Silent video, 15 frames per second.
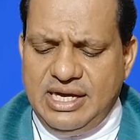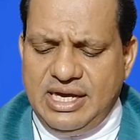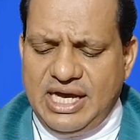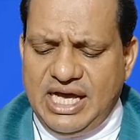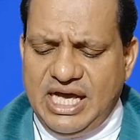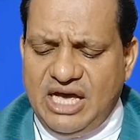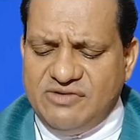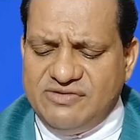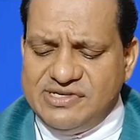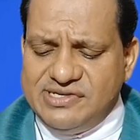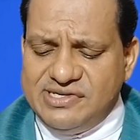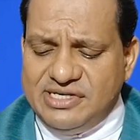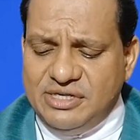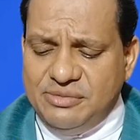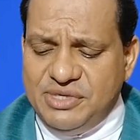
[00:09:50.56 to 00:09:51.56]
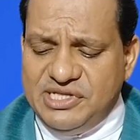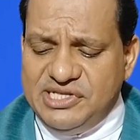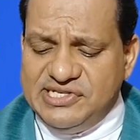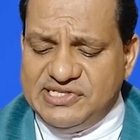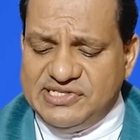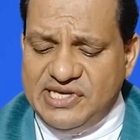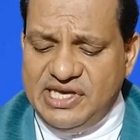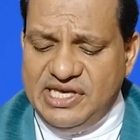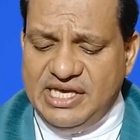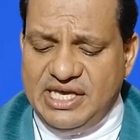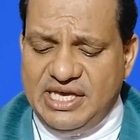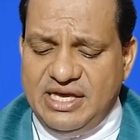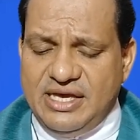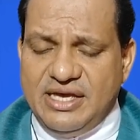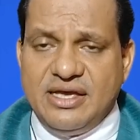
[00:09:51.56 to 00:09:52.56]
I have heard many
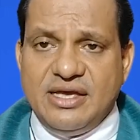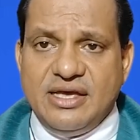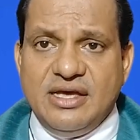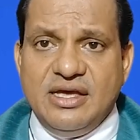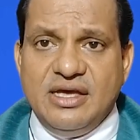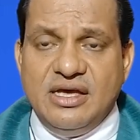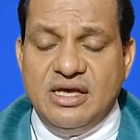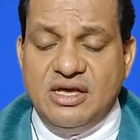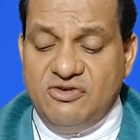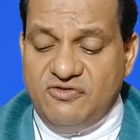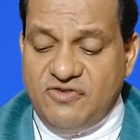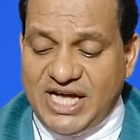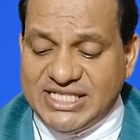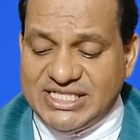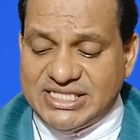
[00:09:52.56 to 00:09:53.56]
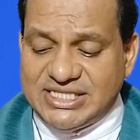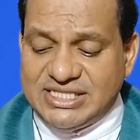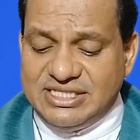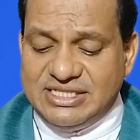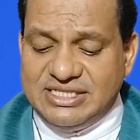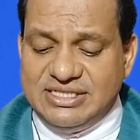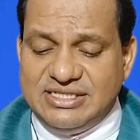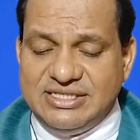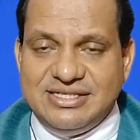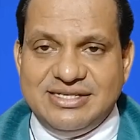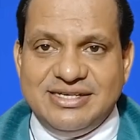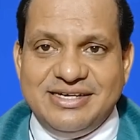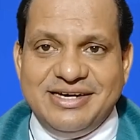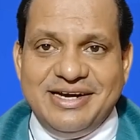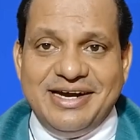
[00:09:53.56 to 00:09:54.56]
saying, "Father,
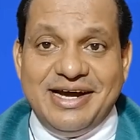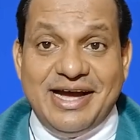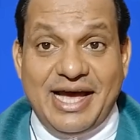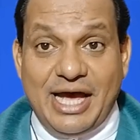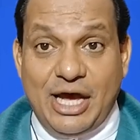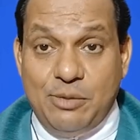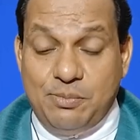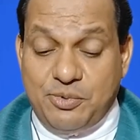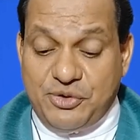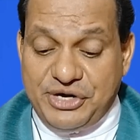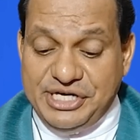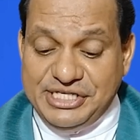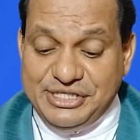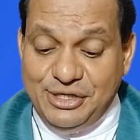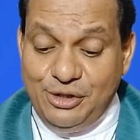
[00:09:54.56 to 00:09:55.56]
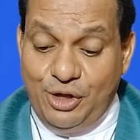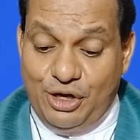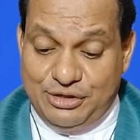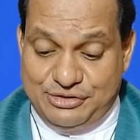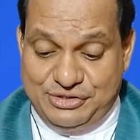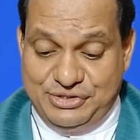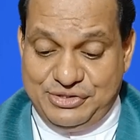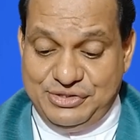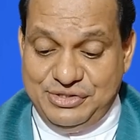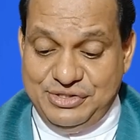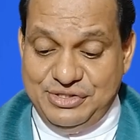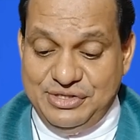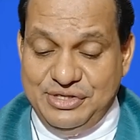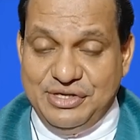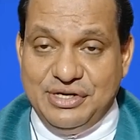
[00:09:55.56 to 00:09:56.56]
I have prayed a lot,
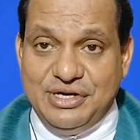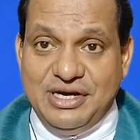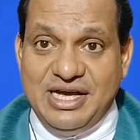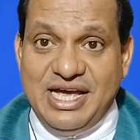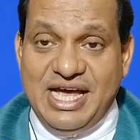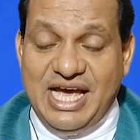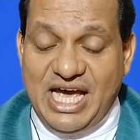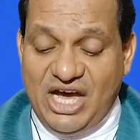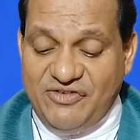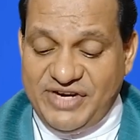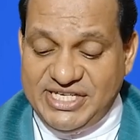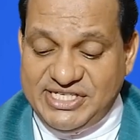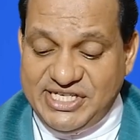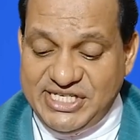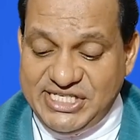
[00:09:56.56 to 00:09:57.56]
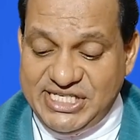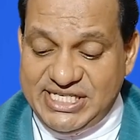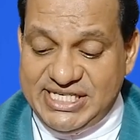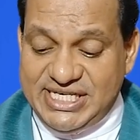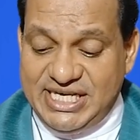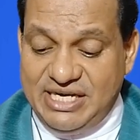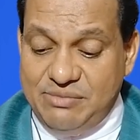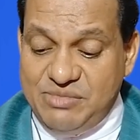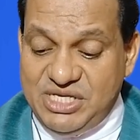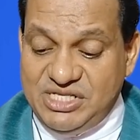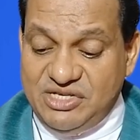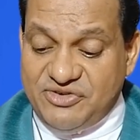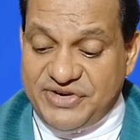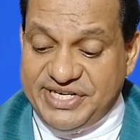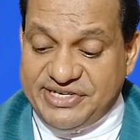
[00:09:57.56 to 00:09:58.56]
I've attended many
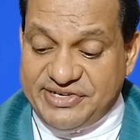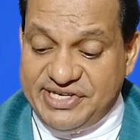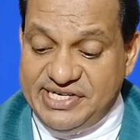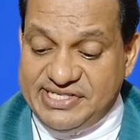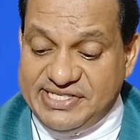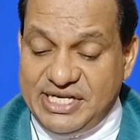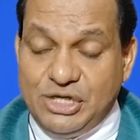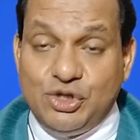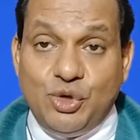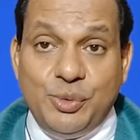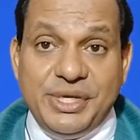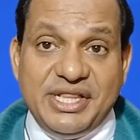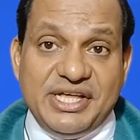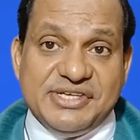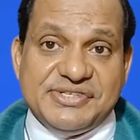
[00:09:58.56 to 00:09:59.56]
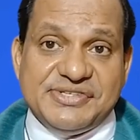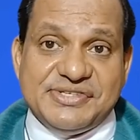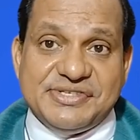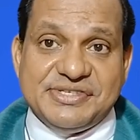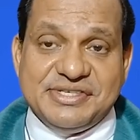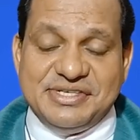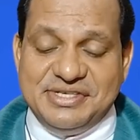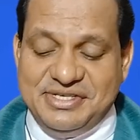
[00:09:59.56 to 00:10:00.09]
retreats and novenas,